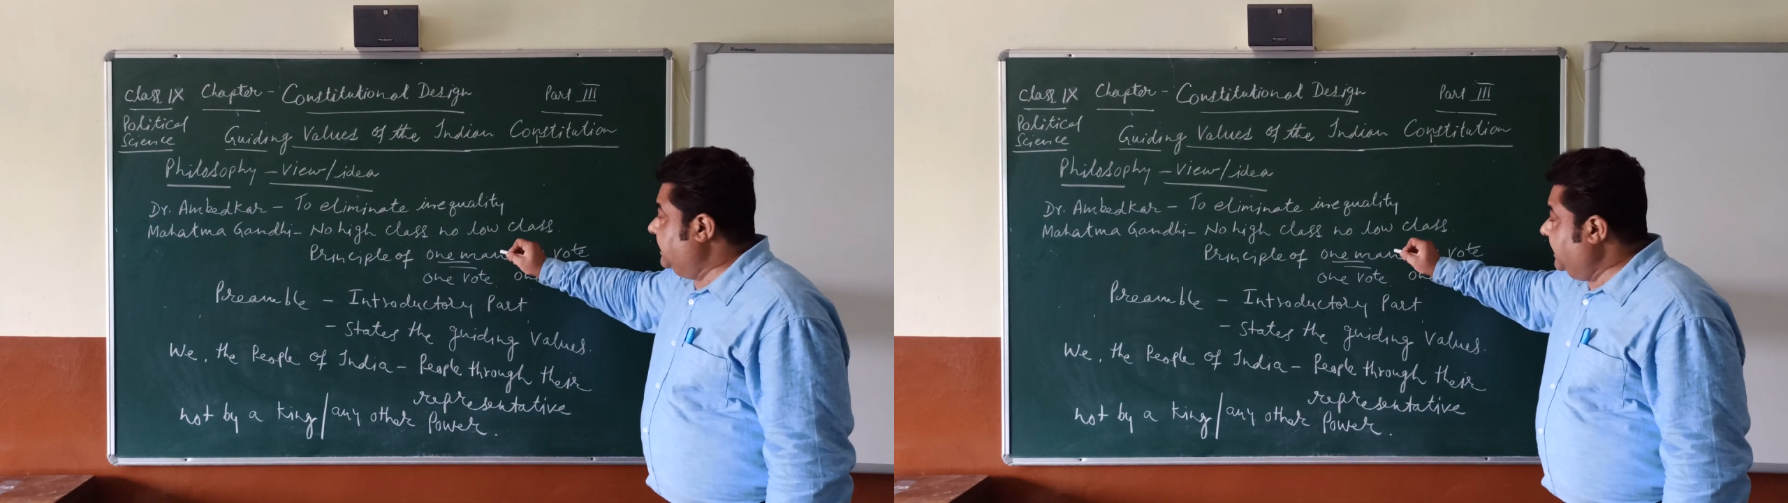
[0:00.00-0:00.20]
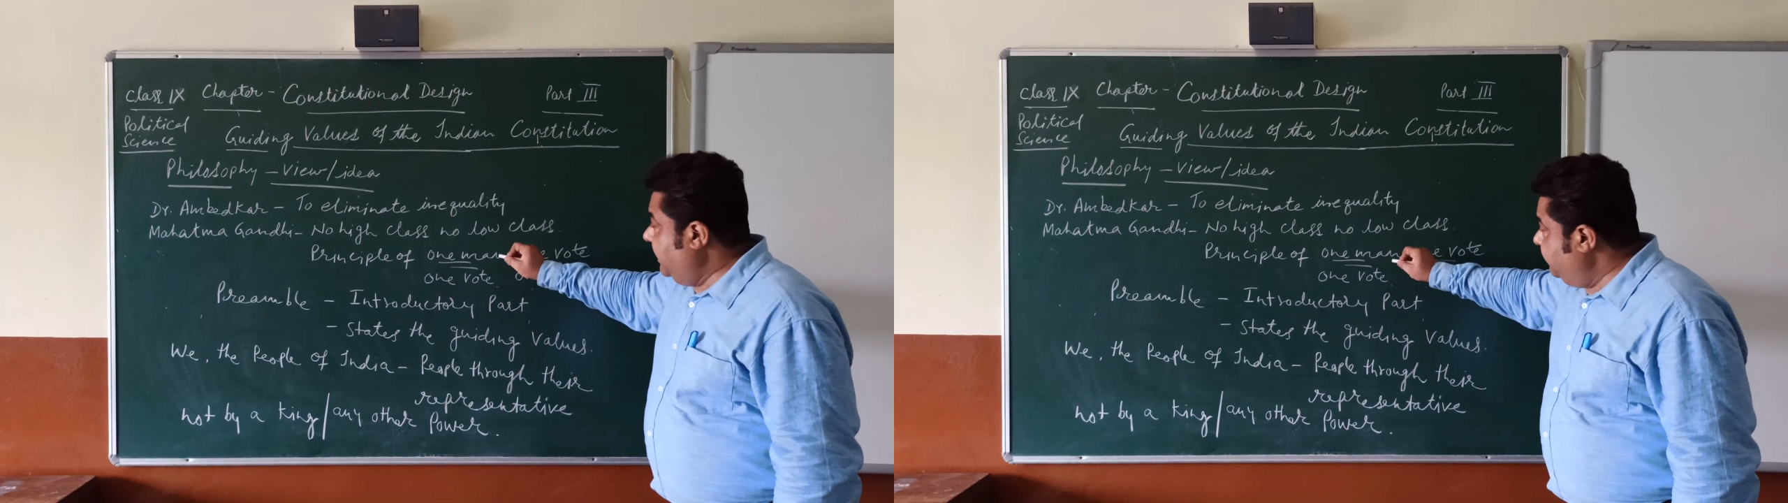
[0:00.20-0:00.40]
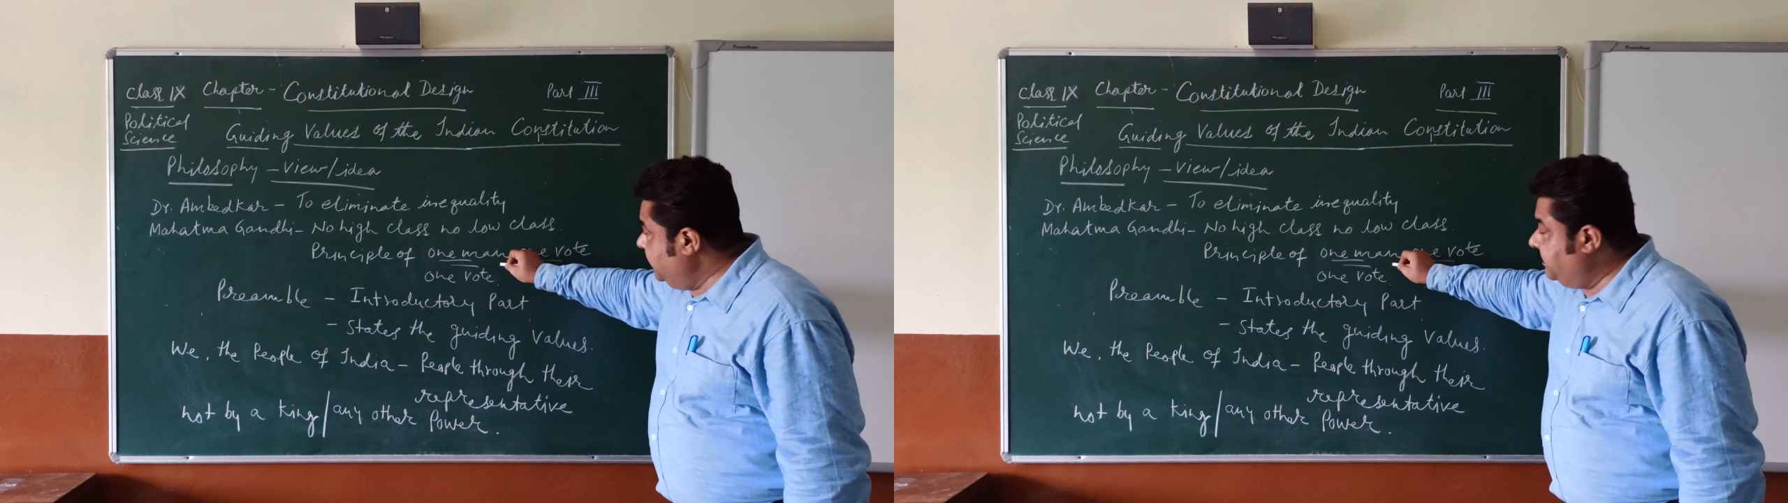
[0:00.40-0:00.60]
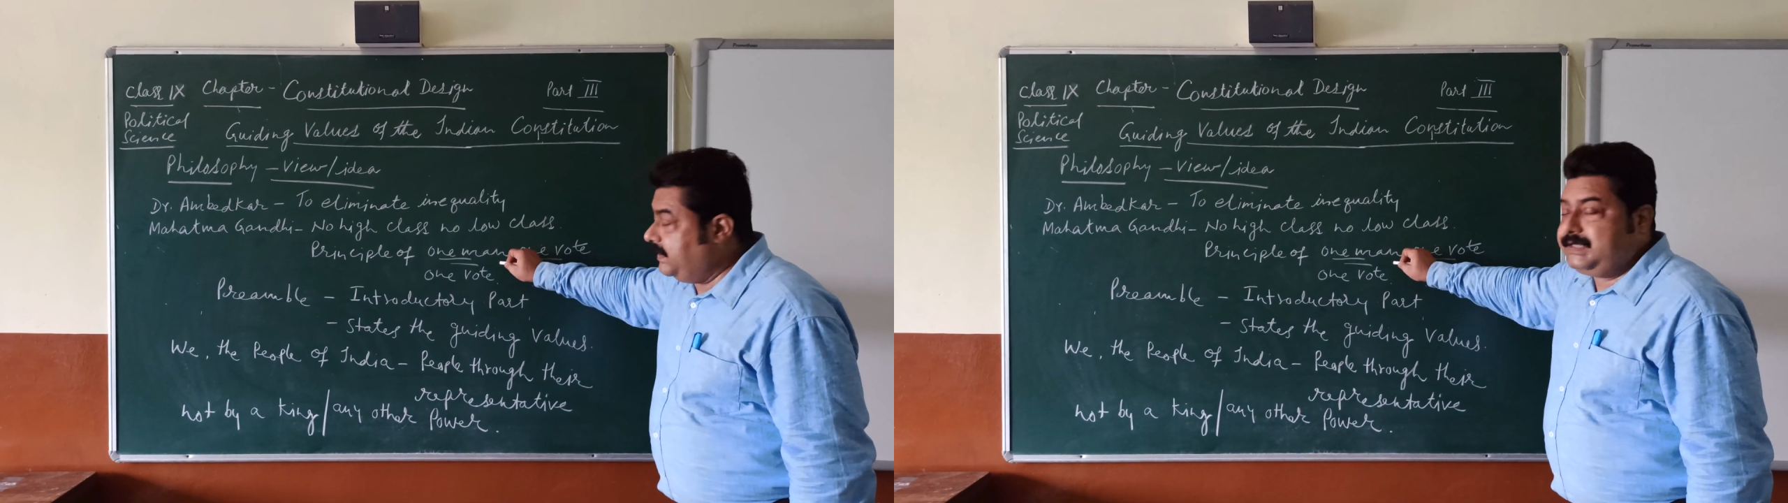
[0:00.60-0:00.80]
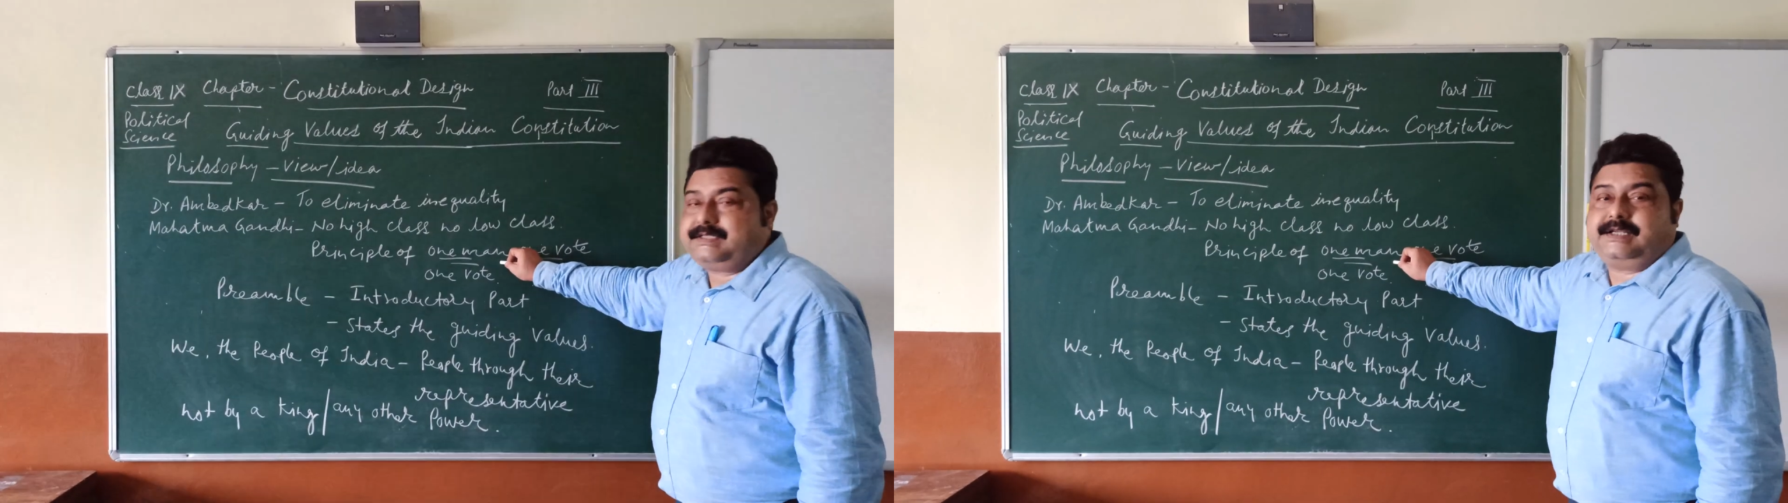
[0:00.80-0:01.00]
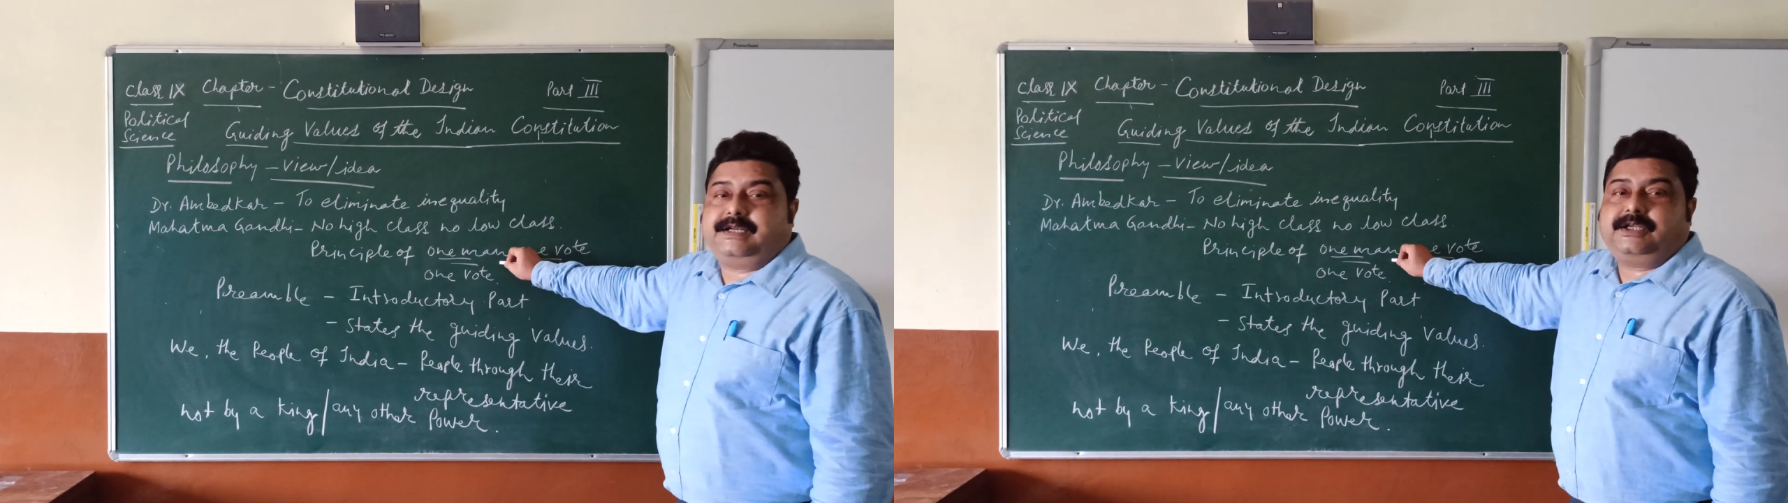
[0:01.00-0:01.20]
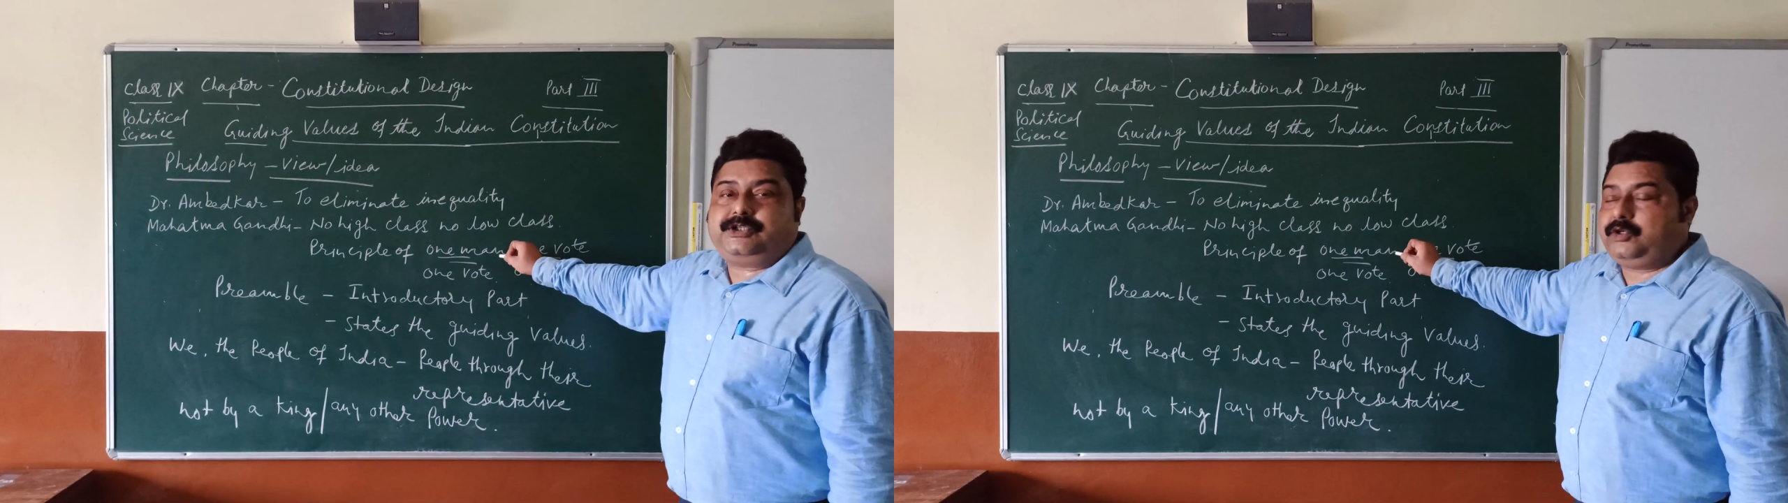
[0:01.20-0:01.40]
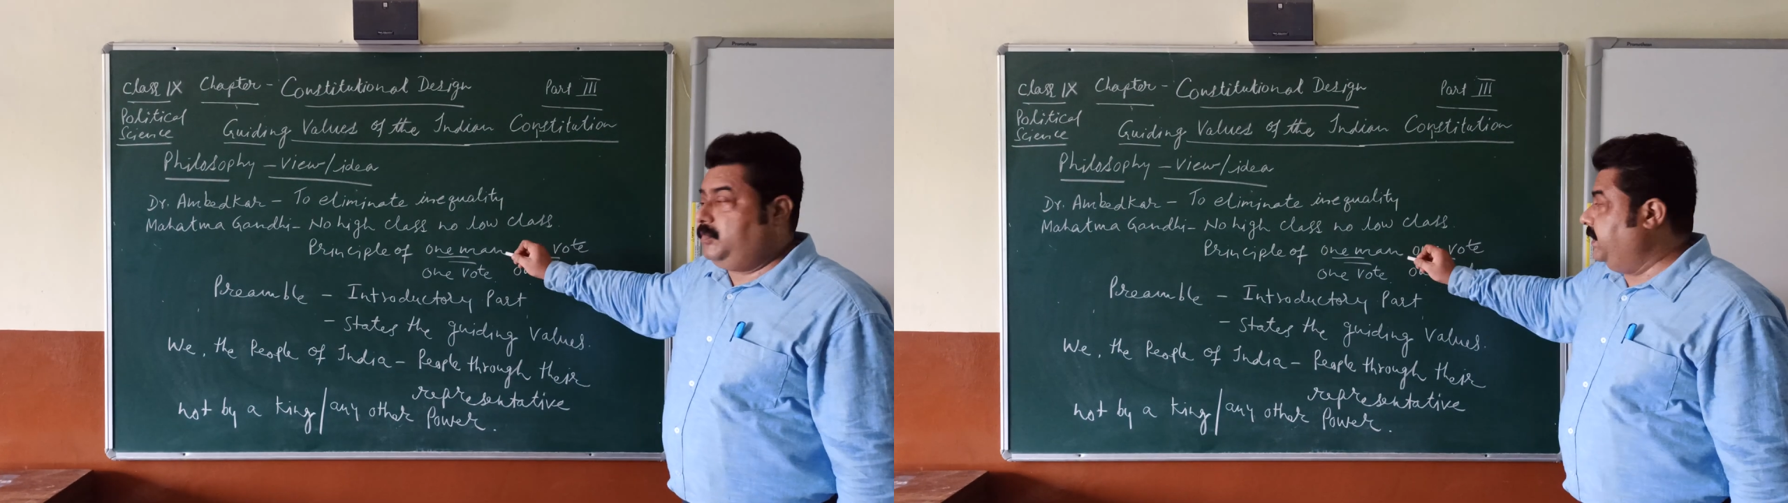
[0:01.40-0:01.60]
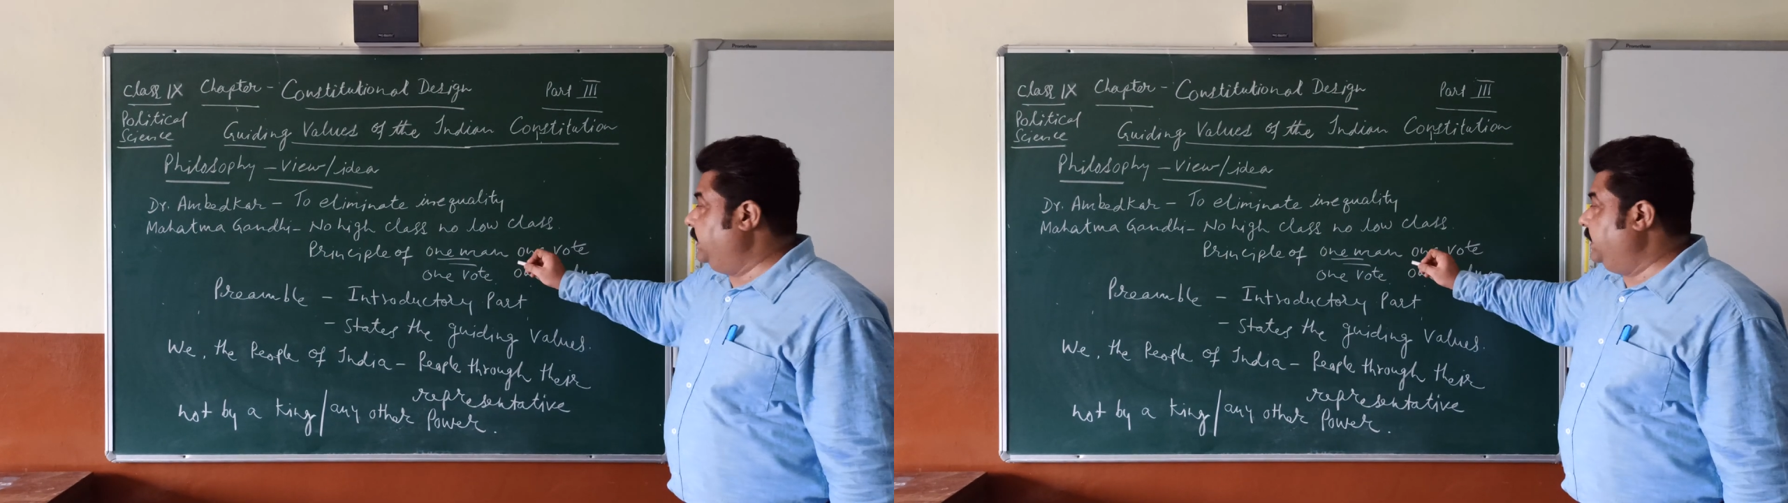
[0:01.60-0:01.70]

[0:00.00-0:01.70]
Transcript: that every person should be